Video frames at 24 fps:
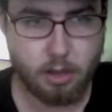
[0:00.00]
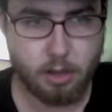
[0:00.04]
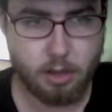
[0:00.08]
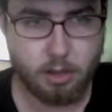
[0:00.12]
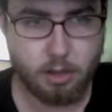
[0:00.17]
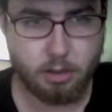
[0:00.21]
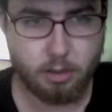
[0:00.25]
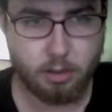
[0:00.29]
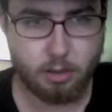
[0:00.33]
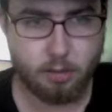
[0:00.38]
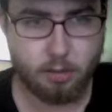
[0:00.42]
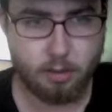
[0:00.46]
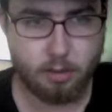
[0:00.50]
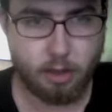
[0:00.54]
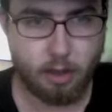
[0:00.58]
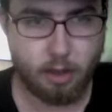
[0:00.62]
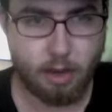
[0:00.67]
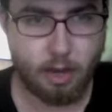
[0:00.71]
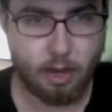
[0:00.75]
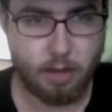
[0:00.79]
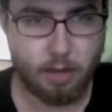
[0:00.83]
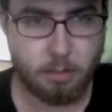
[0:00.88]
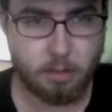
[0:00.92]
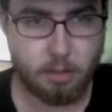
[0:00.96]
Juno for the
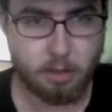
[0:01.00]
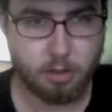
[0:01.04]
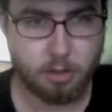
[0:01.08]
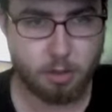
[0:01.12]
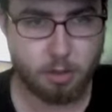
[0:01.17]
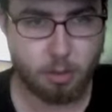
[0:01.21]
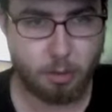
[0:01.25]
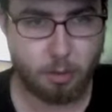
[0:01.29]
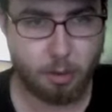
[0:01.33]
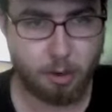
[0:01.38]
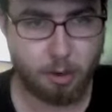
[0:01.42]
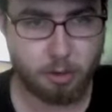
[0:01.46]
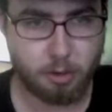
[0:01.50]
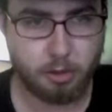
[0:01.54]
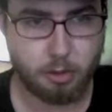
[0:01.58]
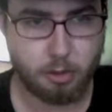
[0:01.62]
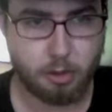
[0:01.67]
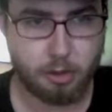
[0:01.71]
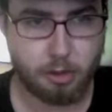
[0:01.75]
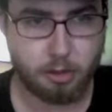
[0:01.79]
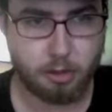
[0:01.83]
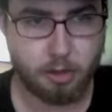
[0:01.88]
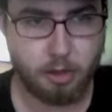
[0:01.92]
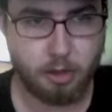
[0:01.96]
hide among solar the
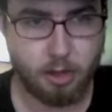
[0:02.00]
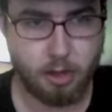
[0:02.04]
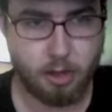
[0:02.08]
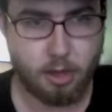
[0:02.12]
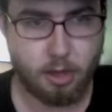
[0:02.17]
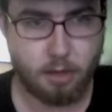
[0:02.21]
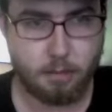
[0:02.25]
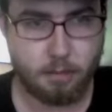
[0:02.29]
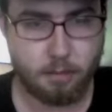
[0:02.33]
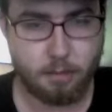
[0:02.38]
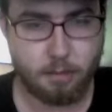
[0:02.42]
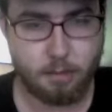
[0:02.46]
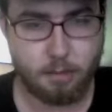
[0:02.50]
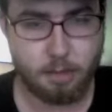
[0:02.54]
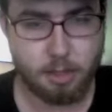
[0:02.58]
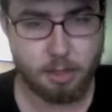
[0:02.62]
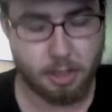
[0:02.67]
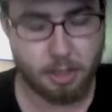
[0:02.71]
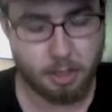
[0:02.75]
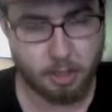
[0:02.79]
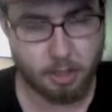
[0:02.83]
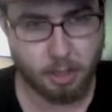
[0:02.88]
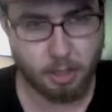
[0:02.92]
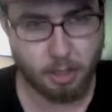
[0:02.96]
boxcars. I must say
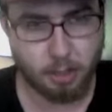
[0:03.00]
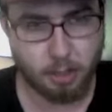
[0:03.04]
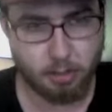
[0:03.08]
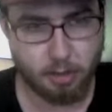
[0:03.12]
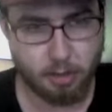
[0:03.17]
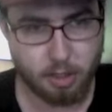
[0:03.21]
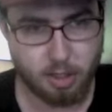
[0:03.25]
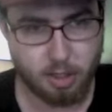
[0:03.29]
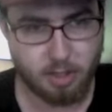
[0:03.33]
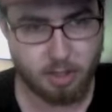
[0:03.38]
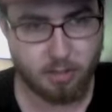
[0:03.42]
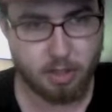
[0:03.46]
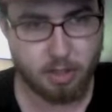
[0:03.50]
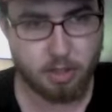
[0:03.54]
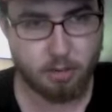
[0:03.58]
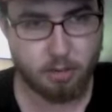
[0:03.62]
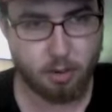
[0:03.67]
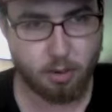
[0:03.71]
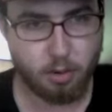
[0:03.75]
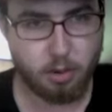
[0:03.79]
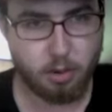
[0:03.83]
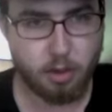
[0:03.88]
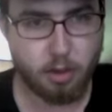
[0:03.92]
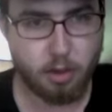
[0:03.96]
it's actually pretty
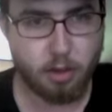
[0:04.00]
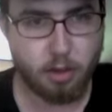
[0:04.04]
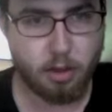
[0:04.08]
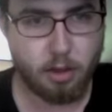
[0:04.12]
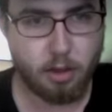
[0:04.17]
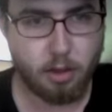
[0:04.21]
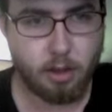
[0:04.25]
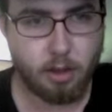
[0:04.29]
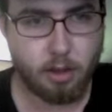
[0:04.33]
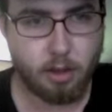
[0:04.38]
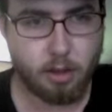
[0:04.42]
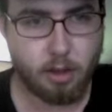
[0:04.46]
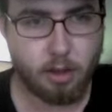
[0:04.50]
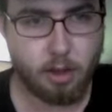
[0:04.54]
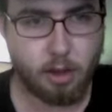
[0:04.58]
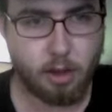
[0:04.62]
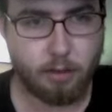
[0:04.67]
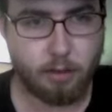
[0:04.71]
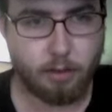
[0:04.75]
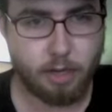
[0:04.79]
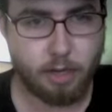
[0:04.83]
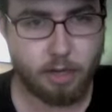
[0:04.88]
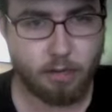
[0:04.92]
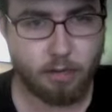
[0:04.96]
suspenseful. Naka
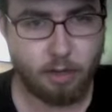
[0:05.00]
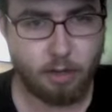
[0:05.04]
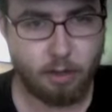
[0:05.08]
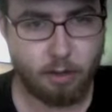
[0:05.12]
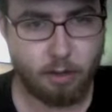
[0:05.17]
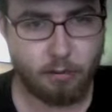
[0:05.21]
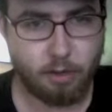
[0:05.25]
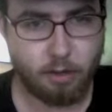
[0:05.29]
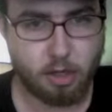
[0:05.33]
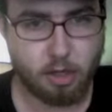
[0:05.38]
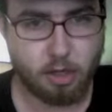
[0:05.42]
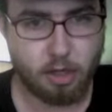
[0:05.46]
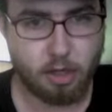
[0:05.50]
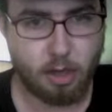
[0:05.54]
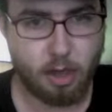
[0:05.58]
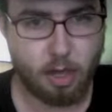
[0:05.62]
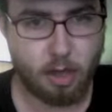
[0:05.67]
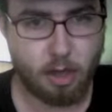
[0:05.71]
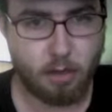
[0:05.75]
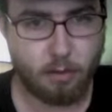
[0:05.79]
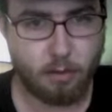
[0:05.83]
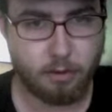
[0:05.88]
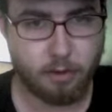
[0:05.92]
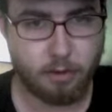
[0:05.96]
finds Father and threatens to
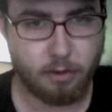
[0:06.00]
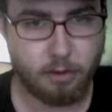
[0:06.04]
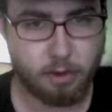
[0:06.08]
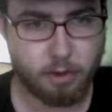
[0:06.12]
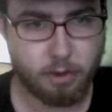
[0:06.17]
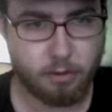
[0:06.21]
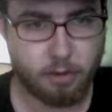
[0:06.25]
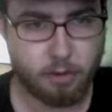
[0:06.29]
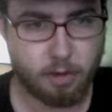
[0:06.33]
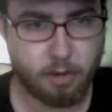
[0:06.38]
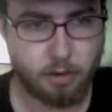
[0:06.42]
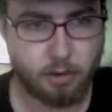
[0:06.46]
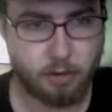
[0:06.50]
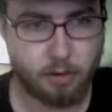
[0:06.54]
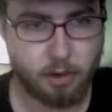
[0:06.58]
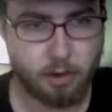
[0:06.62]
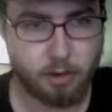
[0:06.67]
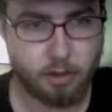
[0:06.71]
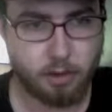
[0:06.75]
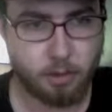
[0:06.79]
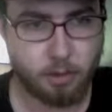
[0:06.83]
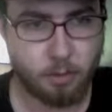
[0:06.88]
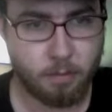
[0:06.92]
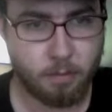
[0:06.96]
kill him for in return
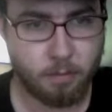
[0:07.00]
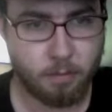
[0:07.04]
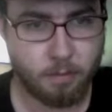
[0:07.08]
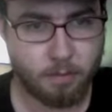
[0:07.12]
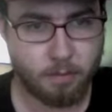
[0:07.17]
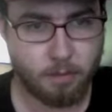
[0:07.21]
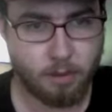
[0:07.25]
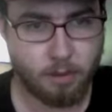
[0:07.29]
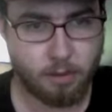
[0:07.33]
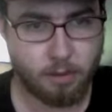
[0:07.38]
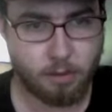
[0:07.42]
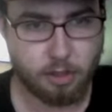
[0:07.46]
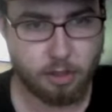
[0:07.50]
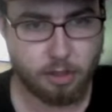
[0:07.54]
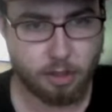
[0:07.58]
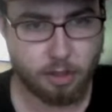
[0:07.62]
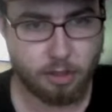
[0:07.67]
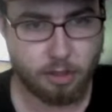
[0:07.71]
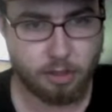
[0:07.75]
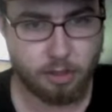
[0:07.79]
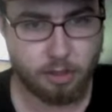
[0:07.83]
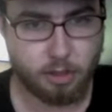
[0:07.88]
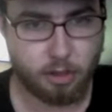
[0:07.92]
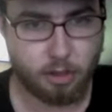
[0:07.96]
also. I
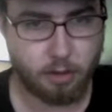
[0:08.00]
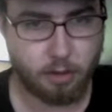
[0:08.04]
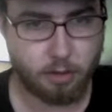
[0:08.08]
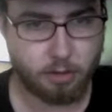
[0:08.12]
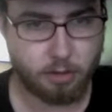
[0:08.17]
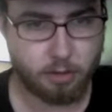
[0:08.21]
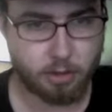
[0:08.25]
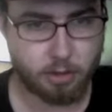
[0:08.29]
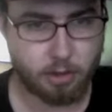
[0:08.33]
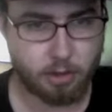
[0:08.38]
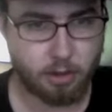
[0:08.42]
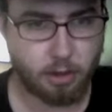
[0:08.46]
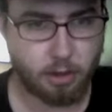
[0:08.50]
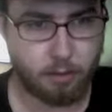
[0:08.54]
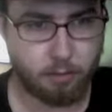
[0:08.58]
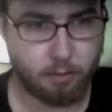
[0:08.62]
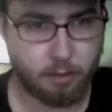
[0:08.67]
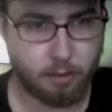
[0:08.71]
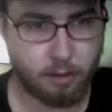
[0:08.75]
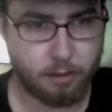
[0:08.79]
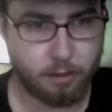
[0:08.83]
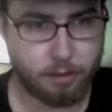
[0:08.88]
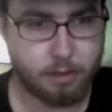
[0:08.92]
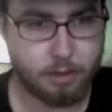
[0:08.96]
goes to look at the saucer and
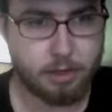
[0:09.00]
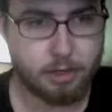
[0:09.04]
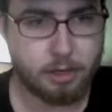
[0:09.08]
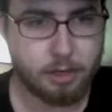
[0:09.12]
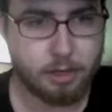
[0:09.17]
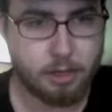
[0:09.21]
I found it.